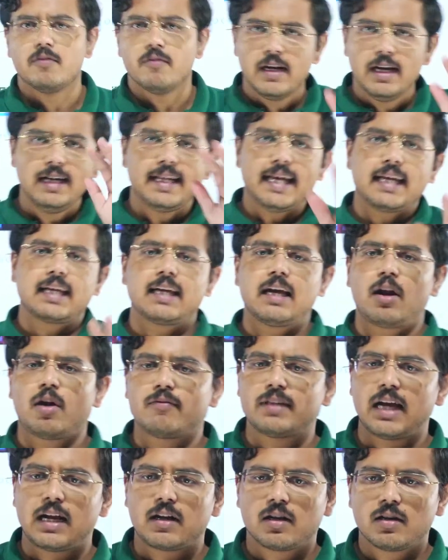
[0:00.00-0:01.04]
We'll take care of
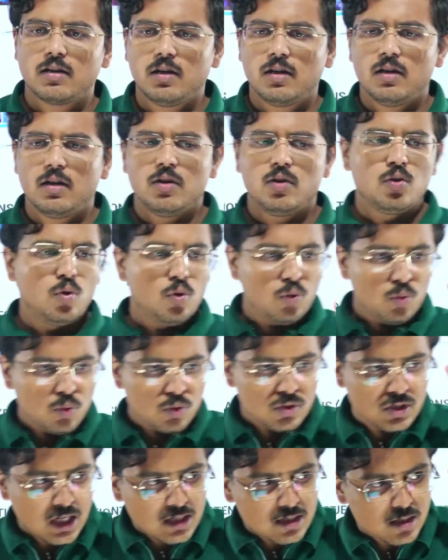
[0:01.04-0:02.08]
that. You
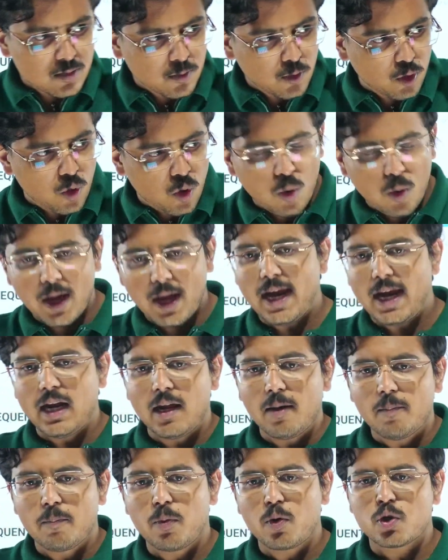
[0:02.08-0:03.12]
just go ahead
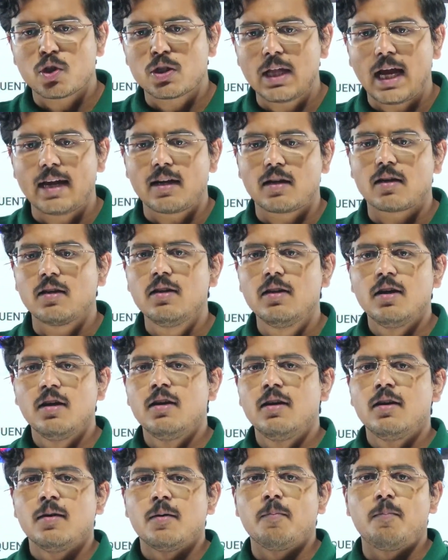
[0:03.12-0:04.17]
and push that
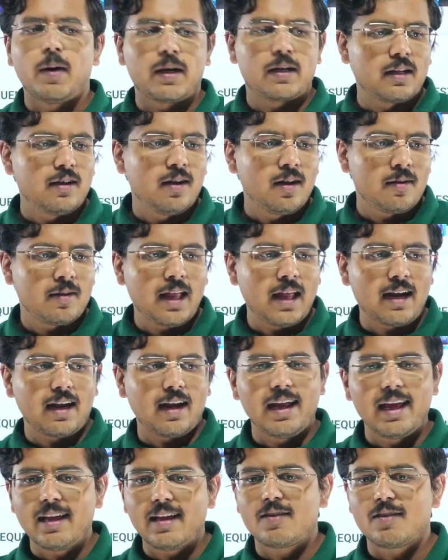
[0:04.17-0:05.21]
button, that
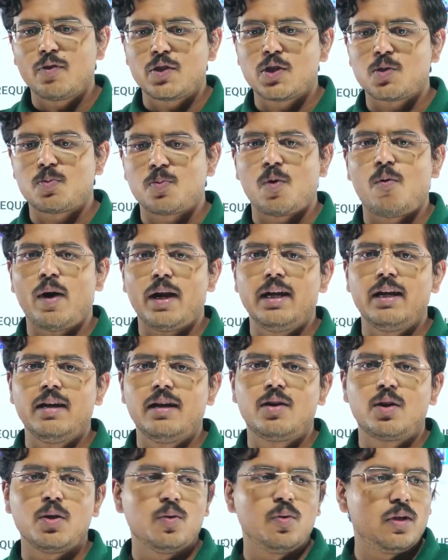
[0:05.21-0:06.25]
link which is
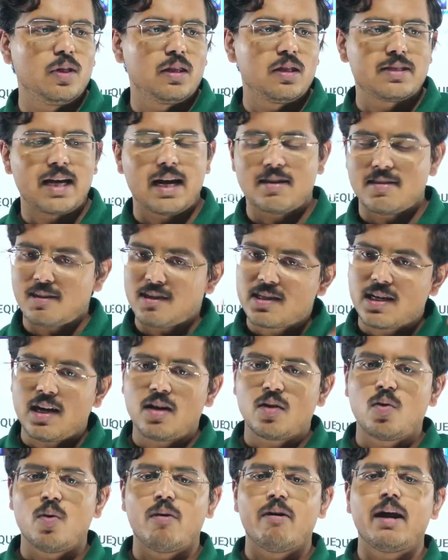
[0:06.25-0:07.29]
provided to you in the chat section,
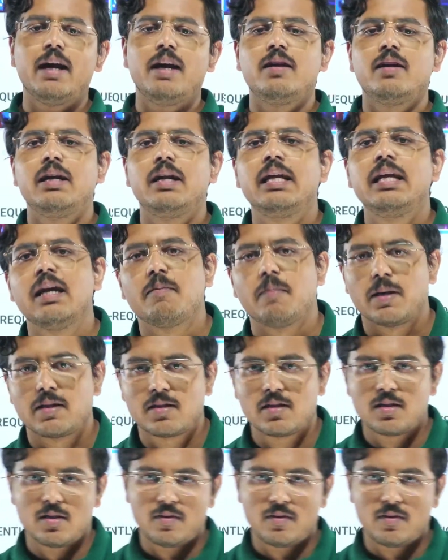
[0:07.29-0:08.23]
and go ahead, DM us.